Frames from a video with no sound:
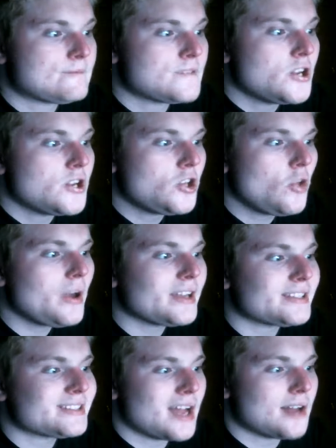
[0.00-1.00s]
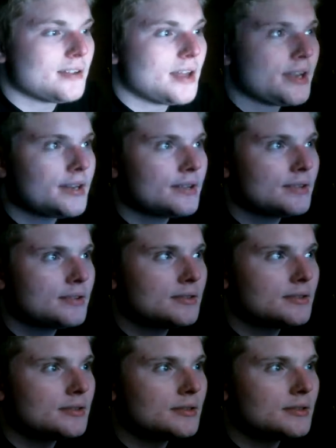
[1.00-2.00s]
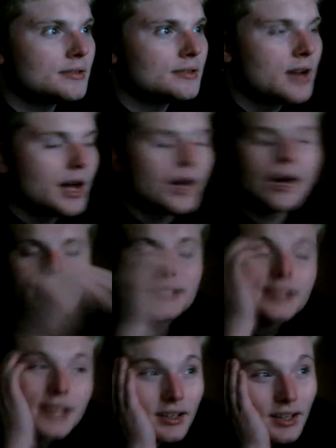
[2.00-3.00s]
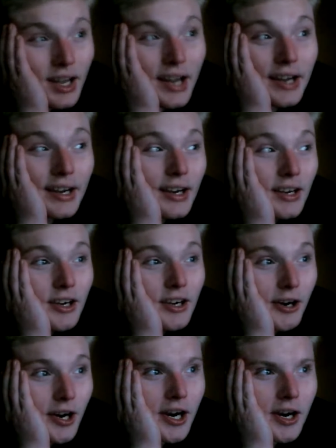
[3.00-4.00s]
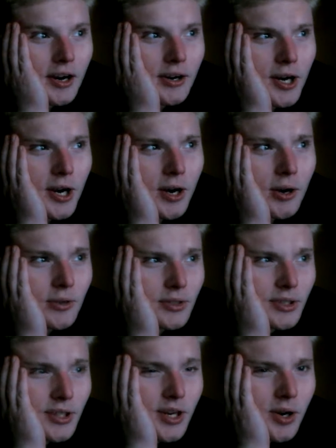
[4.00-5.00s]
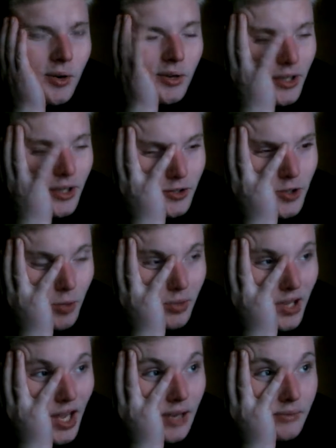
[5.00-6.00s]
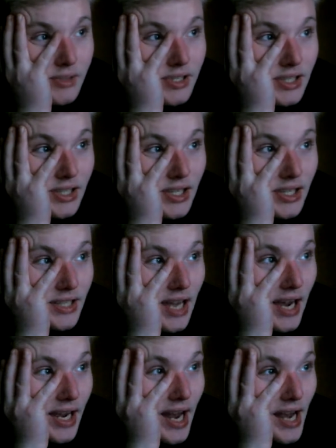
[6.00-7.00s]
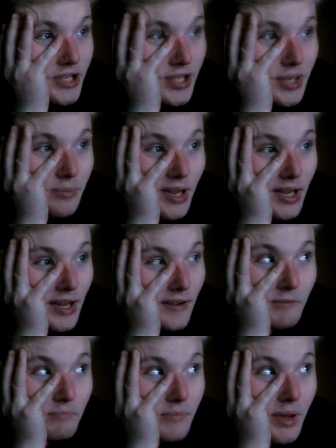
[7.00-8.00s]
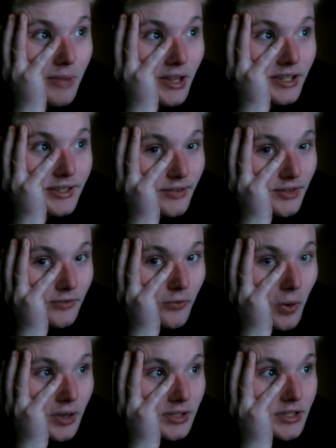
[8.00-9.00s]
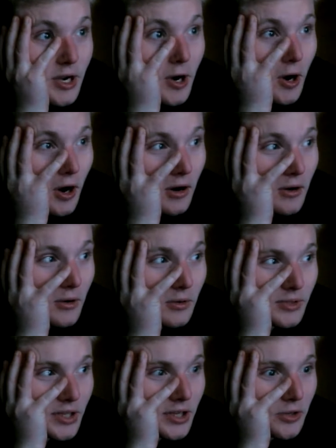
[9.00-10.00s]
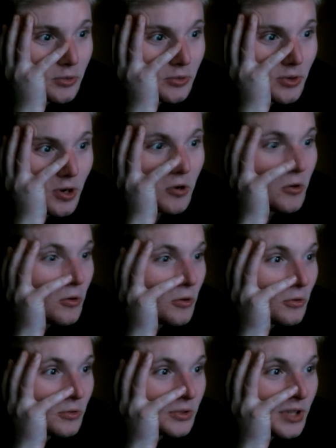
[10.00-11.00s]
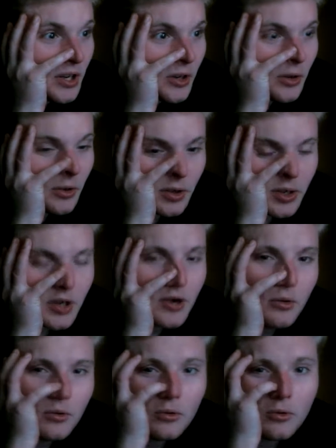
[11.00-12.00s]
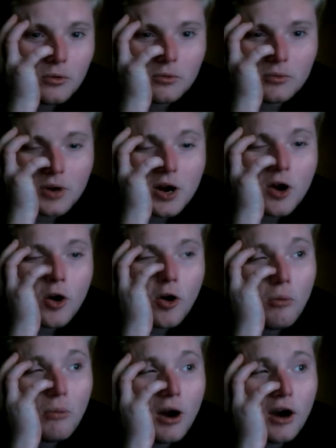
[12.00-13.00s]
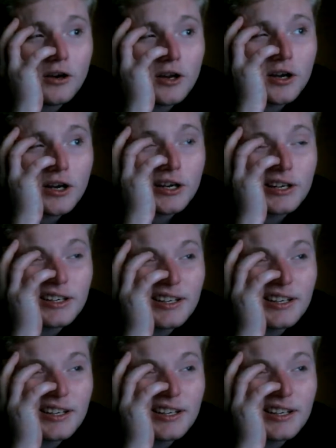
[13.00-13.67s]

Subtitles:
You know what I sound like? I sound like oh no, Toby Games, because I actually can make mimics of his voice. Oh no, oh dear, oh my leg.